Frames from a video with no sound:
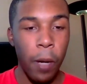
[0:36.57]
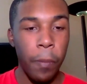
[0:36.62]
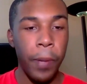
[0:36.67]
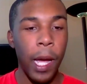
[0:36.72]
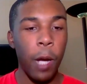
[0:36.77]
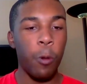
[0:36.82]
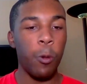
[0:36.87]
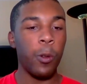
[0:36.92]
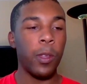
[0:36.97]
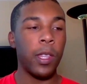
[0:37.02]
are
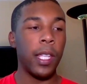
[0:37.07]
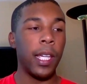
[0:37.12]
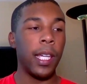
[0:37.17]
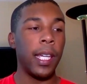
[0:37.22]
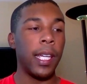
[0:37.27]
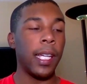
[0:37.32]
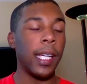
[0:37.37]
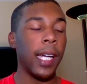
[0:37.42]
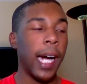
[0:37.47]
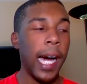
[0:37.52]
back with
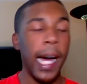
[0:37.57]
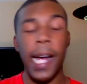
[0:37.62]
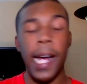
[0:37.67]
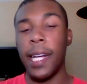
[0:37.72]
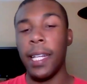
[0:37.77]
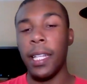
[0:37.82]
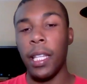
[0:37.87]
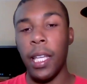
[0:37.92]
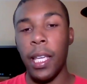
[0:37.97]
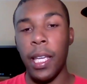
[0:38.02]
the
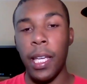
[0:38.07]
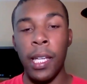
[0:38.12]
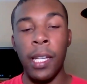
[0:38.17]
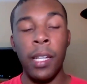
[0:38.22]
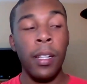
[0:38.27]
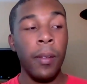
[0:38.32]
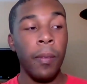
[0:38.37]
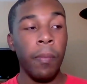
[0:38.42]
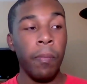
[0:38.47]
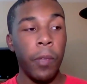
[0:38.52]

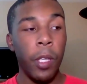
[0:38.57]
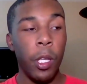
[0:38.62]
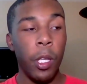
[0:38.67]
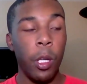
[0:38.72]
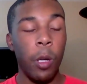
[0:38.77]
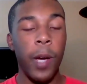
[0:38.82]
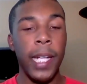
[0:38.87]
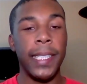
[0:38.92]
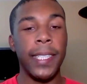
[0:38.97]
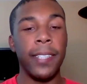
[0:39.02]
highly... you
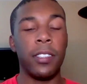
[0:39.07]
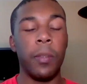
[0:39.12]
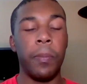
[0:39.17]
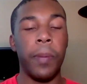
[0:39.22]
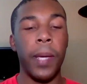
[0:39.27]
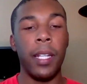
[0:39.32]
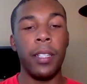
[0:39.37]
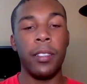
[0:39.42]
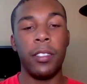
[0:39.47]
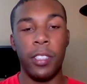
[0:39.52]
know,
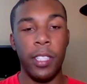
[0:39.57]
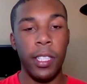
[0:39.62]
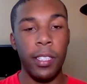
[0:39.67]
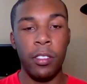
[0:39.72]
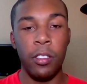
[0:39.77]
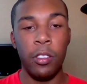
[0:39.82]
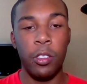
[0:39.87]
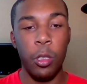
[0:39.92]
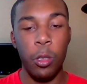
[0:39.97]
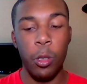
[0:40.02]
anticipated
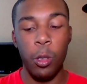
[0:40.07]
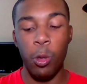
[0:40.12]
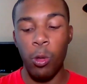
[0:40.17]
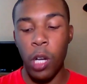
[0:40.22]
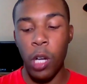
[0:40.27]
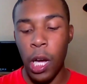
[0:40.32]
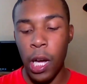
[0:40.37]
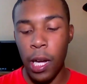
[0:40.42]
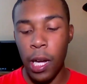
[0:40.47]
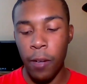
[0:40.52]
season
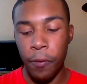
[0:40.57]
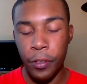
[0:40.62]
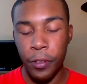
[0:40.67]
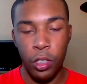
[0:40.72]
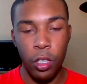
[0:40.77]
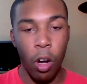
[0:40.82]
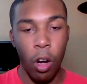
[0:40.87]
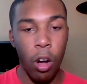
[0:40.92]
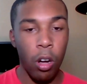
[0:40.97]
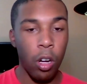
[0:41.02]
two of
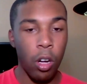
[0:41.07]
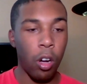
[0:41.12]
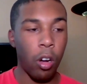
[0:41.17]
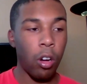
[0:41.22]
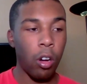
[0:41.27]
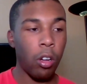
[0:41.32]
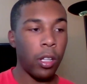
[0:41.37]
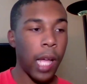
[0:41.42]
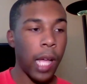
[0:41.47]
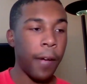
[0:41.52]

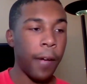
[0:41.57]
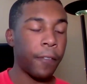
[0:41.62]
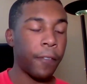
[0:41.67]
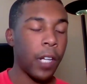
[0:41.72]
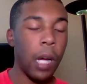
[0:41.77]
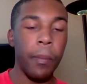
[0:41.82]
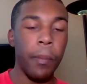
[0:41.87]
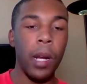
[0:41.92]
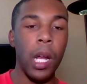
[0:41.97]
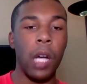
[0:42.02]
Stargirl
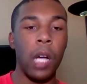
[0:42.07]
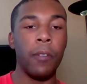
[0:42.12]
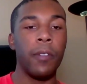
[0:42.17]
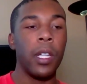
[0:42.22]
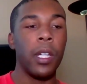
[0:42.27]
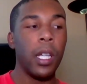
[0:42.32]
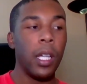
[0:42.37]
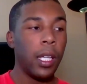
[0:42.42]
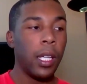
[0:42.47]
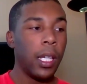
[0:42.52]
coming
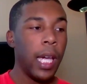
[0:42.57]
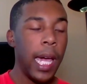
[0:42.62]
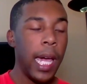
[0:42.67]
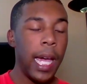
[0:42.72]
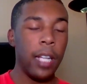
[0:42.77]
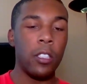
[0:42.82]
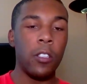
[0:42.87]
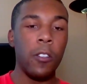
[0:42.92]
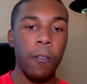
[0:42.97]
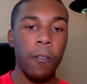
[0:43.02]
off.
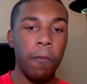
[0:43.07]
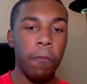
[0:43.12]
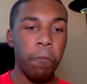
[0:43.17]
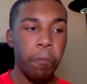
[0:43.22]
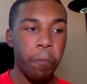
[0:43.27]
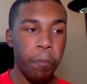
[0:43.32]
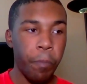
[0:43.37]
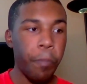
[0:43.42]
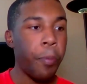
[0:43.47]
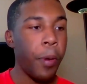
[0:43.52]
It's
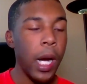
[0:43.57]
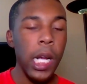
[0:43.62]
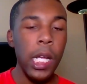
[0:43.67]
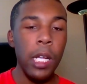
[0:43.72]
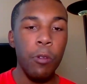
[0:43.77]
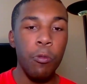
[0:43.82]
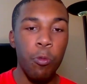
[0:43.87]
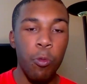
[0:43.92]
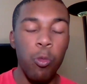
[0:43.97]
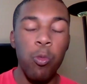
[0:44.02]

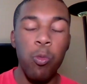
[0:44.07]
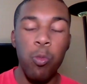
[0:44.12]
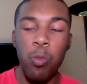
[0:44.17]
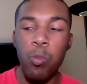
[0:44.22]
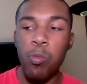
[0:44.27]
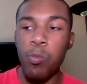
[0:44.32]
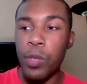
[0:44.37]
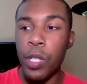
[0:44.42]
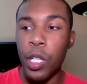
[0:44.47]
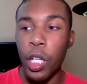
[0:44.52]
pretty
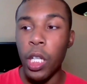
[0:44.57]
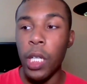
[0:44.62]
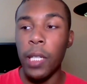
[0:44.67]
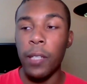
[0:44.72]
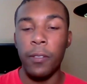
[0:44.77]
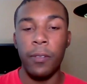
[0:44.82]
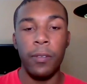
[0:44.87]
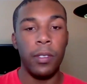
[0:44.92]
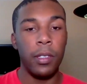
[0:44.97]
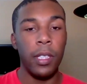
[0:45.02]

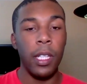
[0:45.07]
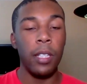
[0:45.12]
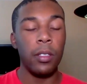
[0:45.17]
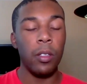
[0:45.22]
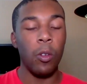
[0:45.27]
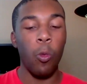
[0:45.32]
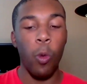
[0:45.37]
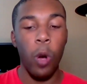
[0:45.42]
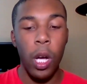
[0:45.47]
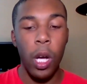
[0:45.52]
good
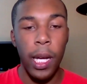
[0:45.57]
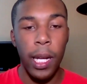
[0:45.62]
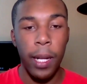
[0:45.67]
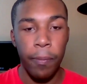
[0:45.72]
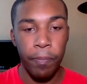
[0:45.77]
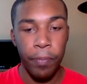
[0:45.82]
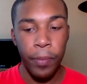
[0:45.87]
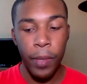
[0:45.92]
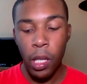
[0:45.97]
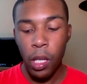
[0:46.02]
season
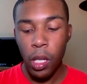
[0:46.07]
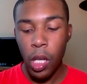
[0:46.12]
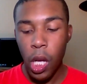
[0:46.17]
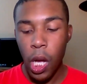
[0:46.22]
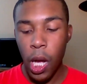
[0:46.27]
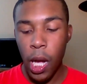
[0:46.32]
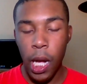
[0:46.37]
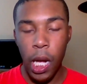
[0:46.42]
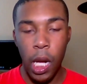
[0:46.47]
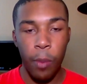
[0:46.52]
one,
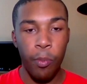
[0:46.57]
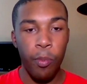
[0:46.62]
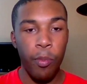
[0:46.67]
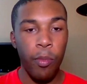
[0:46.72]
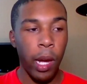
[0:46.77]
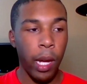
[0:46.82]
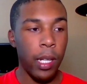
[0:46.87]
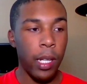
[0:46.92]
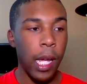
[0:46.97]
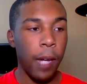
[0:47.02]

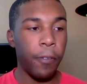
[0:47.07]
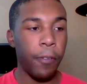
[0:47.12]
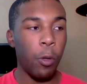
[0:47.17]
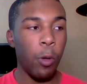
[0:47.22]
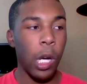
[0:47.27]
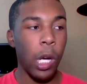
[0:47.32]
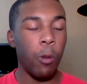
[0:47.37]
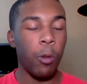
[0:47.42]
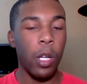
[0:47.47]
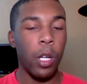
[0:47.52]
and
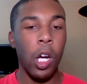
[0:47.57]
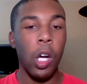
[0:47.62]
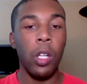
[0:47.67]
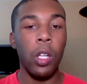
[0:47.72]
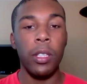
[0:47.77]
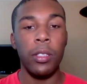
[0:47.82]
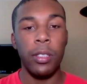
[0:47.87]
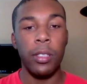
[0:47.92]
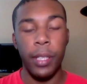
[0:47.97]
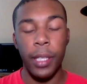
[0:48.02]
definitely what I would
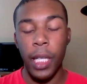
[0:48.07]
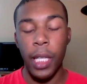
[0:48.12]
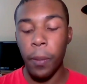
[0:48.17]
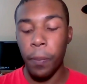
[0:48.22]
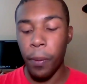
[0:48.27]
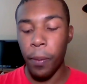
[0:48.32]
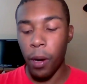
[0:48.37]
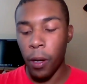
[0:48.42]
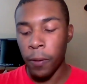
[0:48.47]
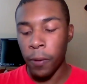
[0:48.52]
call a
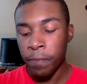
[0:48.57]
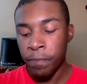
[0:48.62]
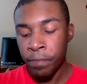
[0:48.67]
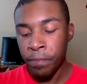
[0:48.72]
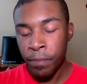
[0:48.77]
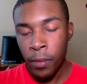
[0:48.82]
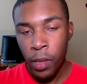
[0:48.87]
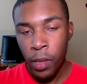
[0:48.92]
sleeper.